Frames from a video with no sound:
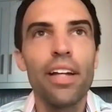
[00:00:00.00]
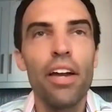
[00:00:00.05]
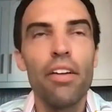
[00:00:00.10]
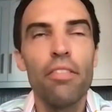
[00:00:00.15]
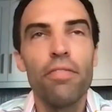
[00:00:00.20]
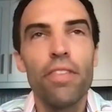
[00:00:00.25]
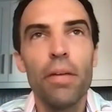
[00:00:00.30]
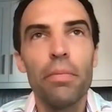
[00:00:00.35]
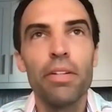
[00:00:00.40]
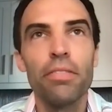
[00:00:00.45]

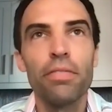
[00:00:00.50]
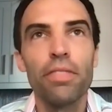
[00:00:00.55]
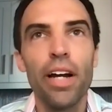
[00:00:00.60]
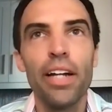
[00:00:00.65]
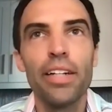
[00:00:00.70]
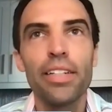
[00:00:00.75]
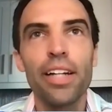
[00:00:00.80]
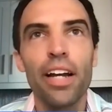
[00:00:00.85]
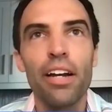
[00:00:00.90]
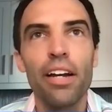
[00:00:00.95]
kind of family
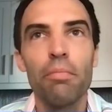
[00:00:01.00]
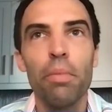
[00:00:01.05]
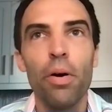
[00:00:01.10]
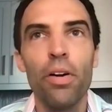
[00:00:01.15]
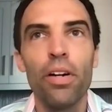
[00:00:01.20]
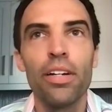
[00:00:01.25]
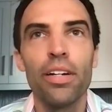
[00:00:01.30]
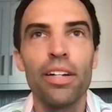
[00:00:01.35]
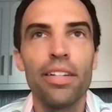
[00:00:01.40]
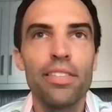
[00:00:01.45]
friend kind of
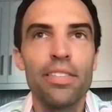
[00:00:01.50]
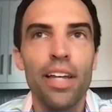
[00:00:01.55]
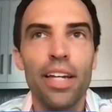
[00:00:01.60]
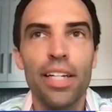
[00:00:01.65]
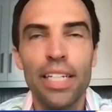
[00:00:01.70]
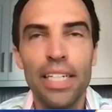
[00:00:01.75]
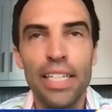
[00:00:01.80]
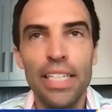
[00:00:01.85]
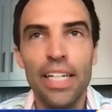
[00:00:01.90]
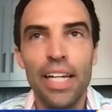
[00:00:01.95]
put it, it's
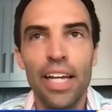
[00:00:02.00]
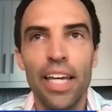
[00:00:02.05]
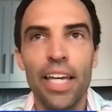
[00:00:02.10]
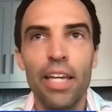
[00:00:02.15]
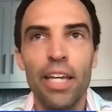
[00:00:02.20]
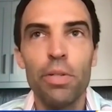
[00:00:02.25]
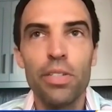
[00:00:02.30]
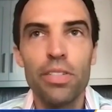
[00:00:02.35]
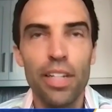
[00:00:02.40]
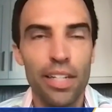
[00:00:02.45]
like
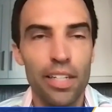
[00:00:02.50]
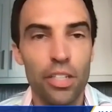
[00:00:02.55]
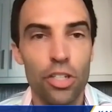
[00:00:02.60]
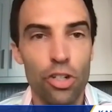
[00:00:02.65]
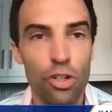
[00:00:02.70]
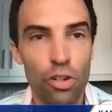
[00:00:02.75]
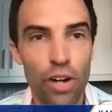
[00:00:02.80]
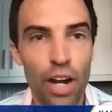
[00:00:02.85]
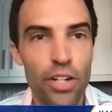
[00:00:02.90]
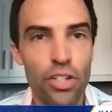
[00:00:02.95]
he was like a
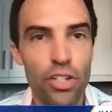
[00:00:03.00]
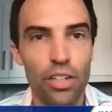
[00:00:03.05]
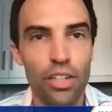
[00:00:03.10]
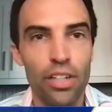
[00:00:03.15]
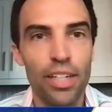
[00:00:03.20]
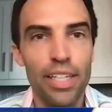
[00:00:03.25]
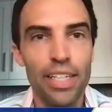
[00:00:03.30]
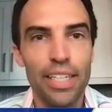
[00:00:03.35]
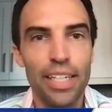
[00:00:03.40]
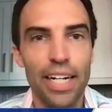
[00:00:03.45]

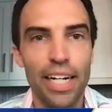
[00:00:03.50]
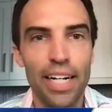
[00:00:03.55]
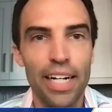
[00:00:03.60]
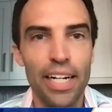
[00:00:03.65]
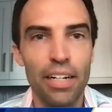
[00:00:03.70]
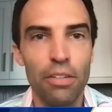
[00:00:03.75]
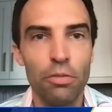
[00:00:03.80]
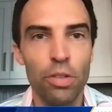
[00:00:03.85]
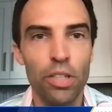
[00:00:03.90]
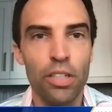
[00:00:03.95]
treasure
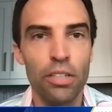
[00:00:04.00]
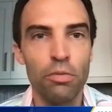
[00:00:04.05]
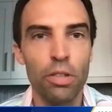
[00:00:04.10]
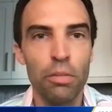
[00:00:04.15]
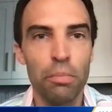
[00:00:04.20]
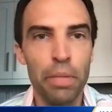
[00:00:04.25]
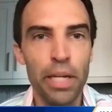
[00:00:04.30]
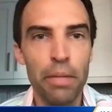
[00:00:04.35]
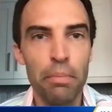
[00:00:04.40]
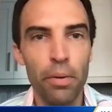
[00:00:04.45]
uh, where
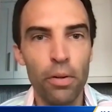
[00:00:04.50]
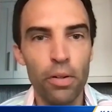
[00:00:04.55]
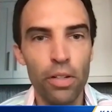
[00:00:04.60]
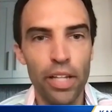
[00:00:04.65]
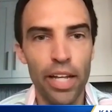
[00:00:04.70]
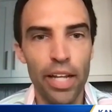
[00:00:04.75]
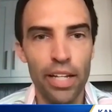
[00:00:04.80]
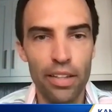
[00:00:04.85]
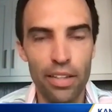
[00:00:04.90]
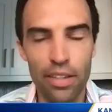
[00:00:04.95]
where people
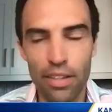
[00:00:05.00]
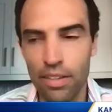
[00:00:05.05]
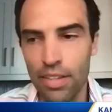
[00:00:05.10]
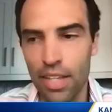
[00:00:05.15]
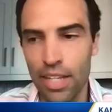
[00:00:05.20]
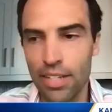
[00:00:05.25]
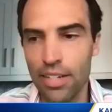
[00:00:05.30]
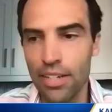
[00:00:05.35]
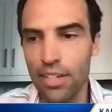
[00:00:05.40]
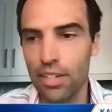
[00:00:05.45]
like
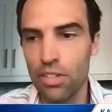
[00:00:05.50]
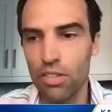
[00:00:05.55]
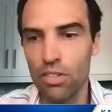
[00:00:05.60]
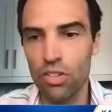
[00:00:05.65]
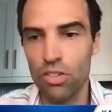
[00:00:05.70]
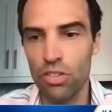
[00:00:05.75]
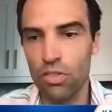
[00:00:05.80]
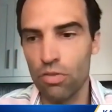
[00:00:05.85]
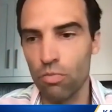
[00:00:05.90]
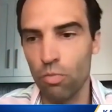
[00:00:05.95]
they didn't
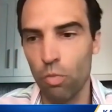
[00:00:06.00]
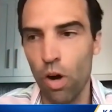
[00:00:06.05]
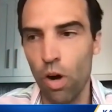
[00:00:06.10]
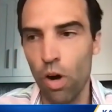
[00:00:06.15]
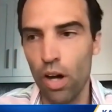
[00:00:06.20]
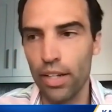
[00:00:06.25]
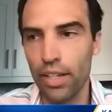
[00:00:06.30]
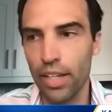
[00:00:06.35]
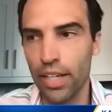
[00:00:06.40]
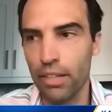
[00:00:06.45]
just
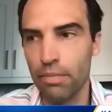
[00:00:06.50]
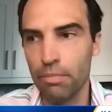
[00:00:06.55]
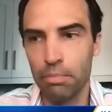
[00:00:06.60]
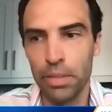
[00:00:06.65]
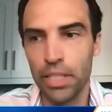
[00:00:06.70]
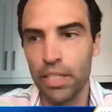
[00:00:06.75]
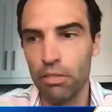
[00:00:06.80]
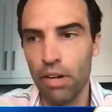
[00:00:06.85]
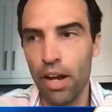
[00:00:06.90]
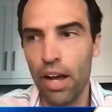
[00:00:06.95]
want to
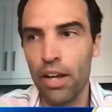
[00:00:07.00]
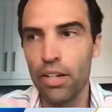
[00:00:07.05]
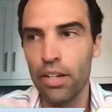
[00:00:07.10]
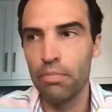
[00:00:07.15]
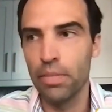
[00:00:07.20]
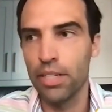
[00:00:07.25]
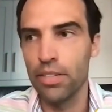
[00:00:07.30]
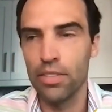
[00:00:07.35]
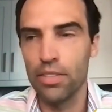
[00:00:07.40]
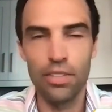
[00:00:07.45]
like be around
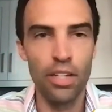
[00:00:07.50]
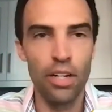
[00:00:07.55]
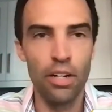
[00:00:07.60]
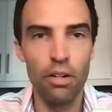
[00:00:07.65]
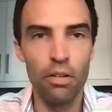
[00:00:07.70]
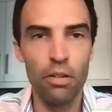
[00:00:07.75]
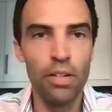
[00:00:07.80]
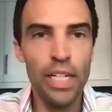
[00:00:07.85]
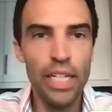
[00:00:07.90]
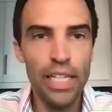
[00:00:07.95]
him because you know